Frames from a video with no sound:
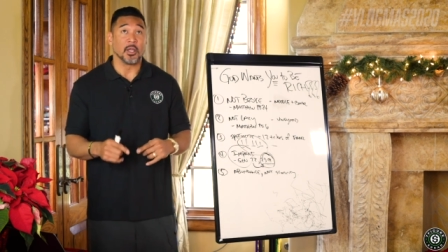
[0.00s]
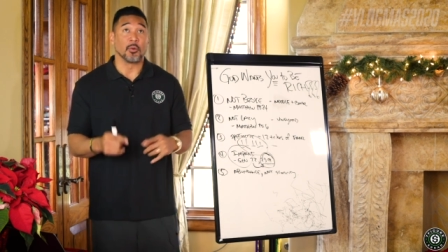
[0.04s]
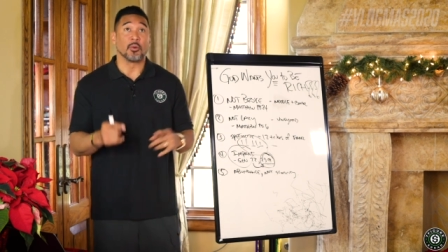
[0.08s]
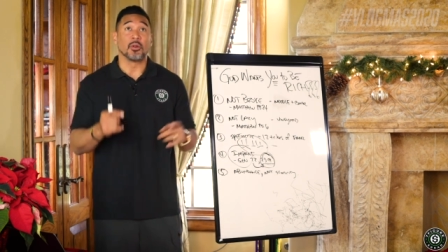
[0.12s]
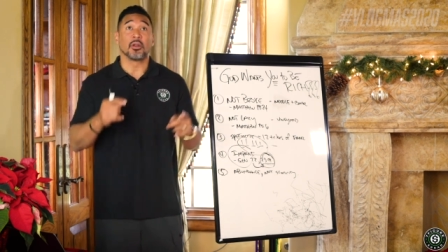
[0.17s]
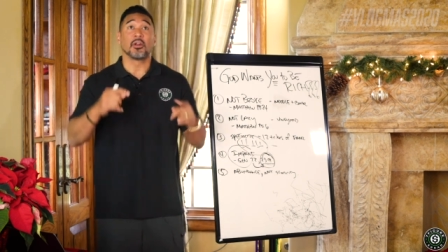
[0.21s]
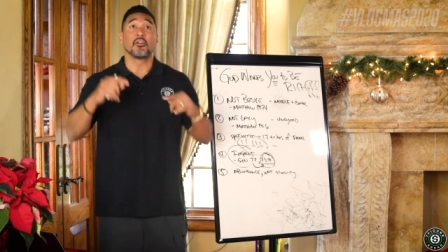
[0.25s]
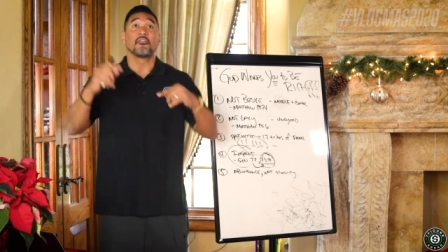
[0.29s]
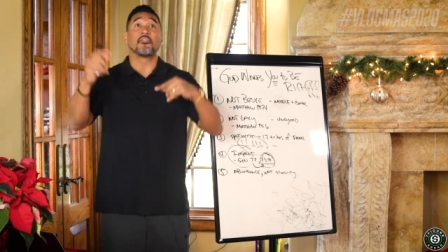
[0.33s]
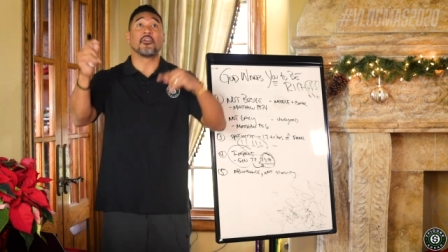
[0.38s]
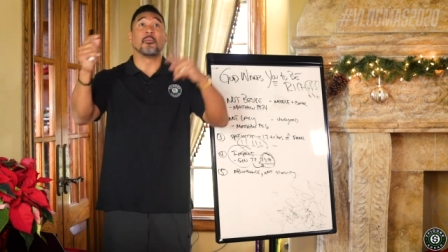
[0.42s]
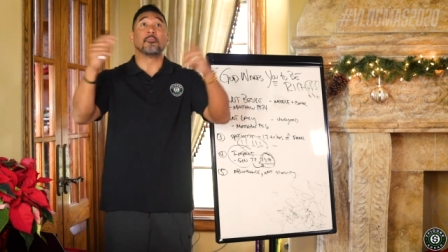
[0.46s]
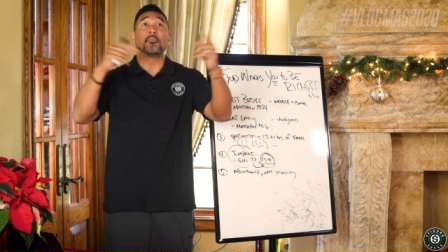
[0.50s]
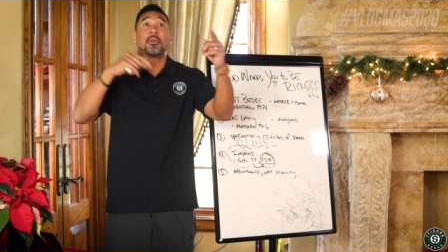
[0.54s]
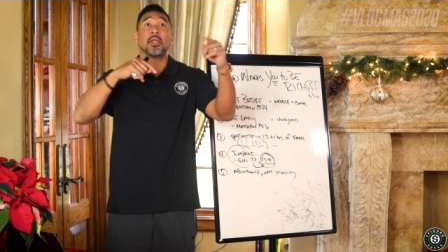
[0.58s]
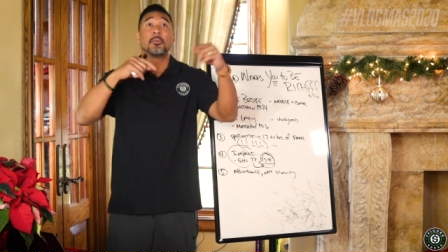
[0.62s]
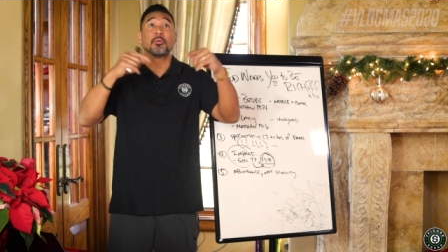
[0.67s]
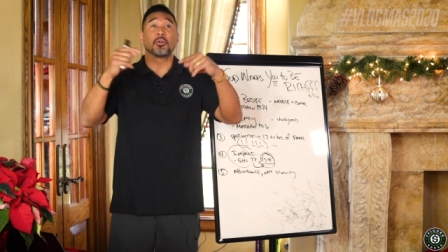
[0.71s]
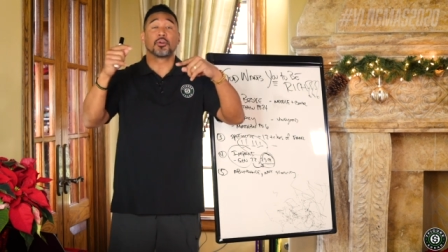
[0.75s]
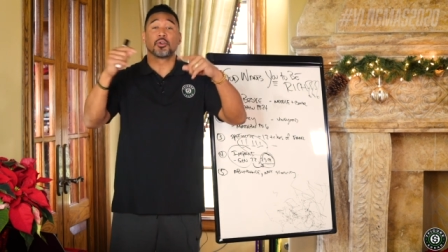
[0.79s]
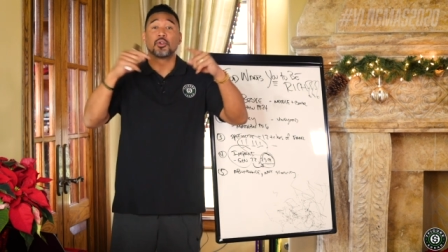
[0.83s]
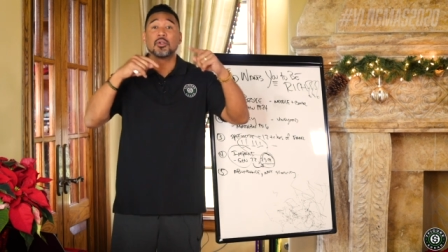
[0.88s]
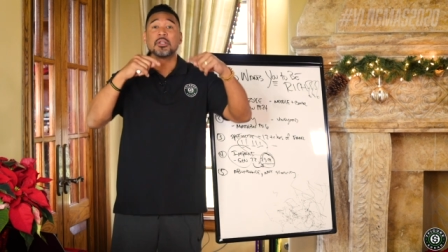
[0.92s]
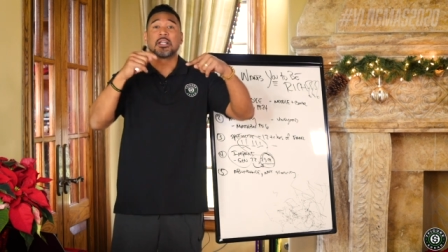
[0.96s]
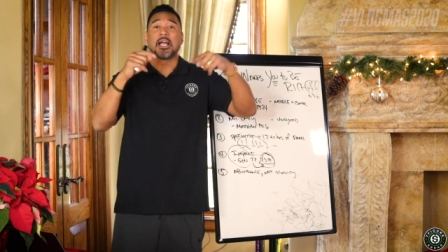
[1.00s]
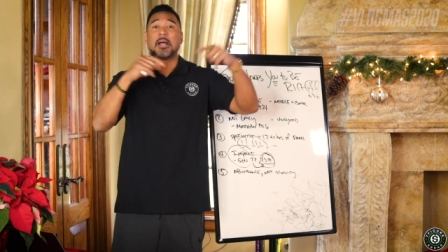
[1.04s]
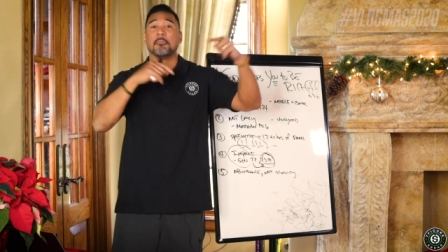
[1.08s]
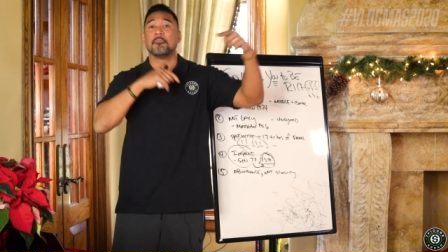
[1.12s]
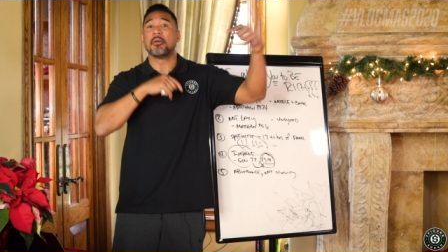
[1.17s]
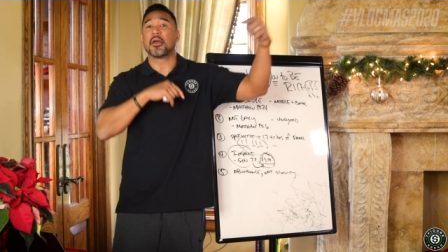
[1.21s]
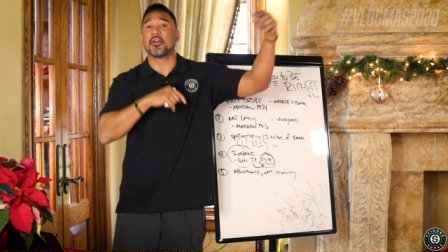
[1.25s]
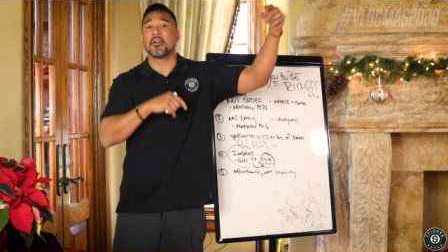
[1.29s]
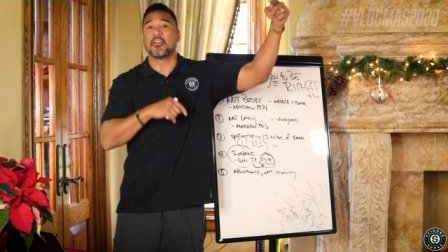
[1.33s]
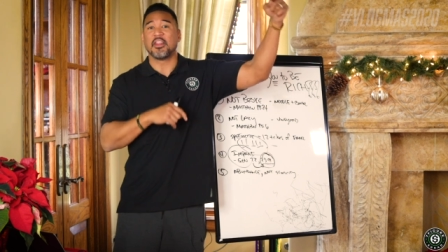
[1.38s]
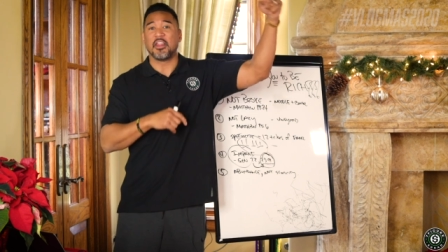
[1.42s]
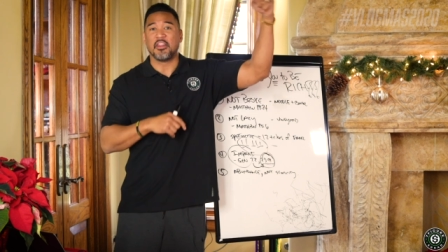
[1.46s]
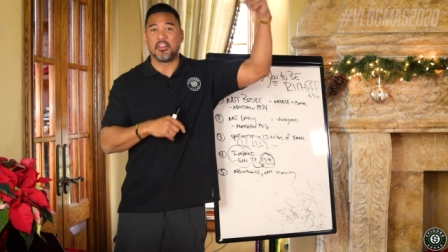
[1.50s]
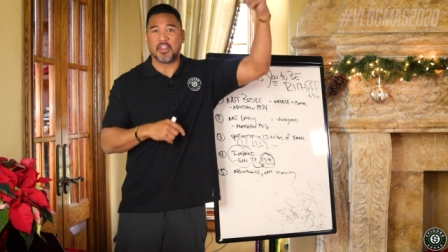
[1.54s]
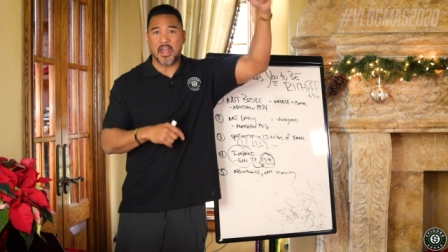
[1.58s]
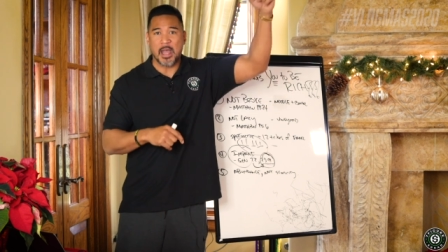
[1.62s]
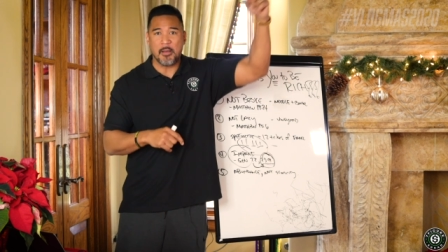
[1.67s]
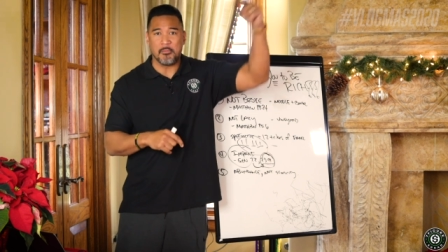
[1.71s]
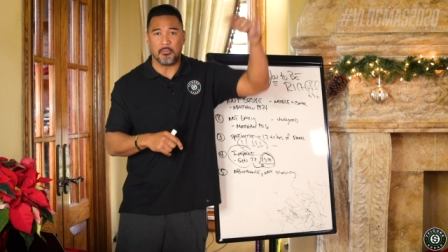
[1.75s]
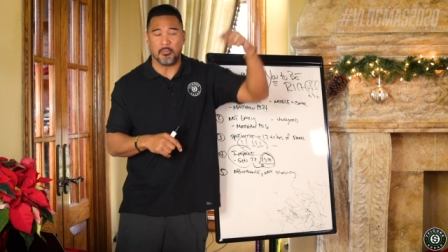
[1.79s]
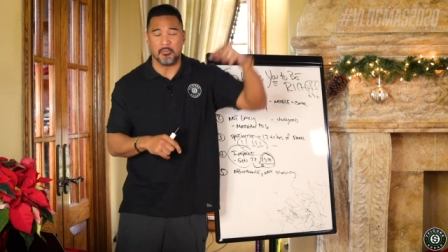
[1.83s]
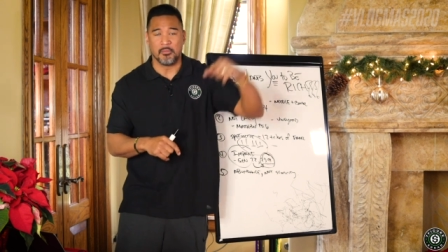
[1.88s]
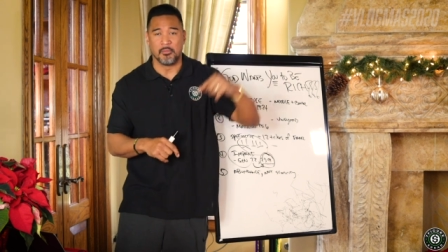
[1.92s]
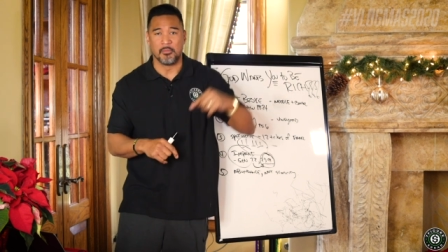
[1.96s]
They will learn from people who are doing a lot better than
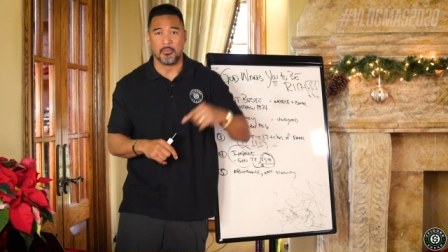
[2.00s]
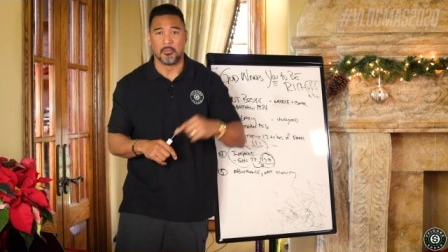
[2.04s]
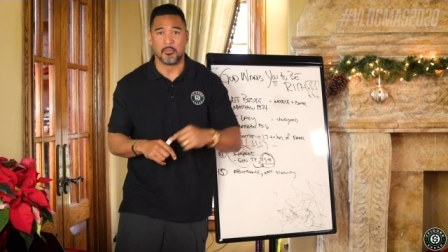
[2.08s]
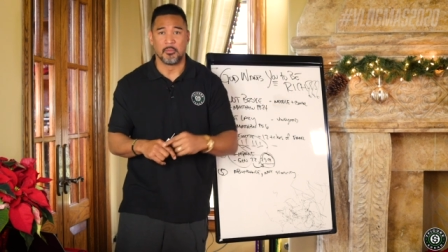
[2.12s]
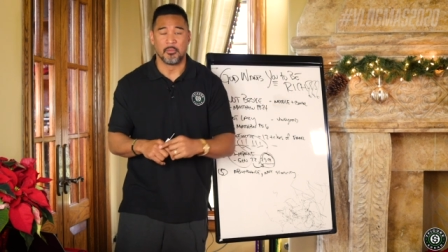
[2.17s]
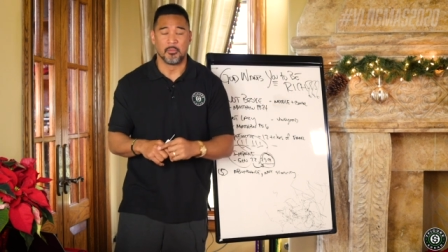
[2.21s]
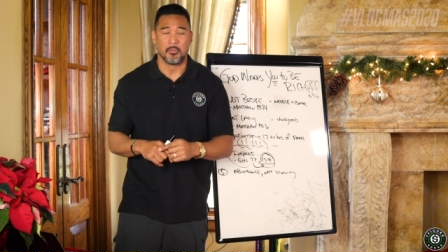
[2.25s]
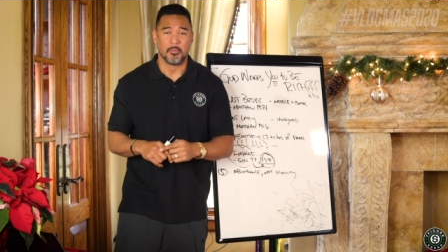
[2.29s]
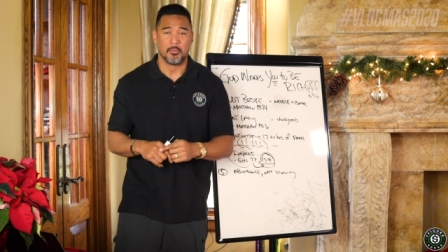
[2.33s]
them.